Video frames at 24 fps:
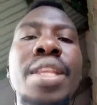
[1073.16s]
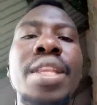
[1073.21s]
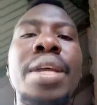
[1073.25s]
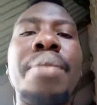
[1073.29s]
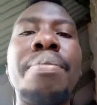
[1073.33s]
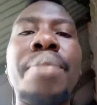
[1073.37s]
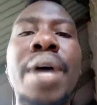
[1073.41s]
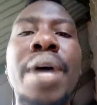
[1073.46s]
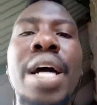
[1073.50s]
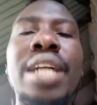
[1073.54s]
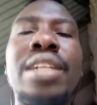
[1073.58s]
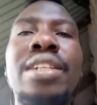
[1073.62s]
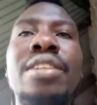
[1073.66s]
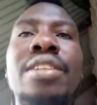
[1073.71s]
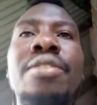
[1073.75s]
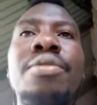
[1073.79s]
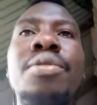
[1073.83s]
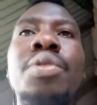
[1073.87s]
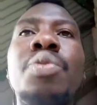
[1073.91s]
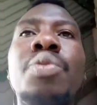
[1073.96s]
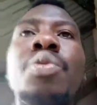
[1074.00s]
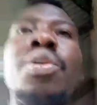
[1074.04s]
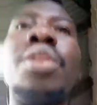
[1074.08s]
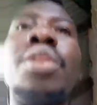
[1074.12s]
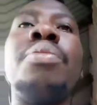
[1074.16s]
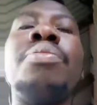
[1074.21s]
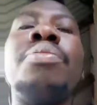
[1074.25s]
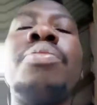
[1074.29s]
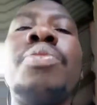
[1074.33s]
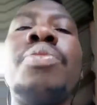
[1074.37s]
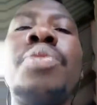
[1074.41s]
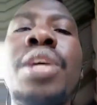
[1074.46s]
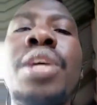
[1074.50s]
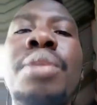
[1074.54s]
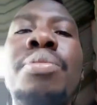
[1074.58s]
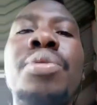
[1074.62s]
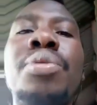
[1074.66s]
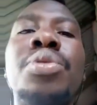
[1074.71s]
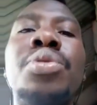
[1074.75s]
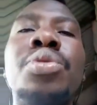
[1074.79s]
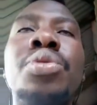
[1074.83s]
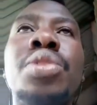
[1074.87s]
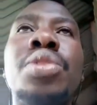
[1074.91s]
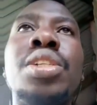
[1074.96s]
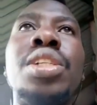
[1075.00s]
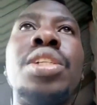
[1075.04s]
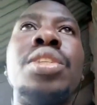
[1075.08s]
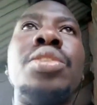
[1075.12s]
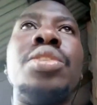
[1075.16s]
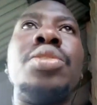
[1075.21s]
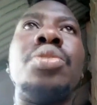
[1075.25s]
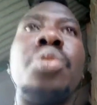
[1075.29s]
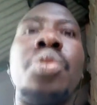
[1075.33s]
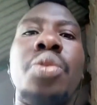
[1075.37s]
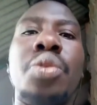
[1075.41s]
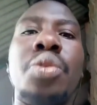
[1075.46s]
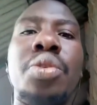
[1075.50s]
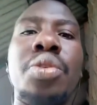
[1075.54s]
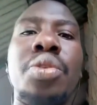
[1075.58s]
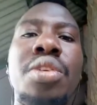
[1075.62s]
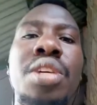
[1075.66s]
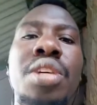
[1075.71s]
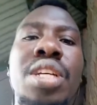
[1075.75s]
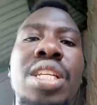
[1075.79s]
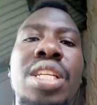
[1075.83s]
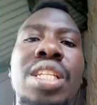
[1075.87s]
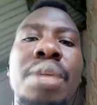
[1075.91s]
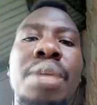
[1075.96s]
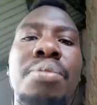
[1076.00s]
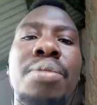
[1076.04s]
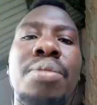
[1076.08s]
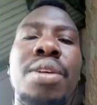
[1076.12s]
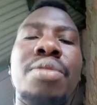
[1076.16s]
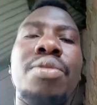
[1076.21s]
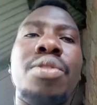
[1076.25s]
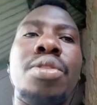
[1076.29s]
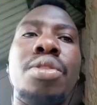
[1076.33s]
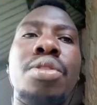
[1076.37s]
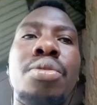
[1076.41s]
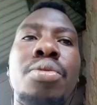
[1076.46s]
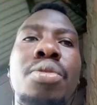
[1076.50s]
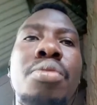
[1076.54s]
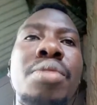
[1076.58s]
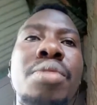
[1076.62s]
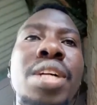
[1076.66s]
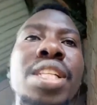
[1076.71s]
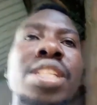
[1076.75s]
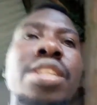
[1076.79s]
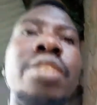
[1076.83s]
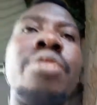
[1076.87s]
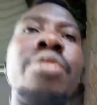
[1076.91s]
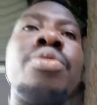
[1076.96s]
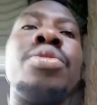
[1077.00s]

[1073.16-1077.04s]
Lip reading: but we'll be able to restore some level of normalcy.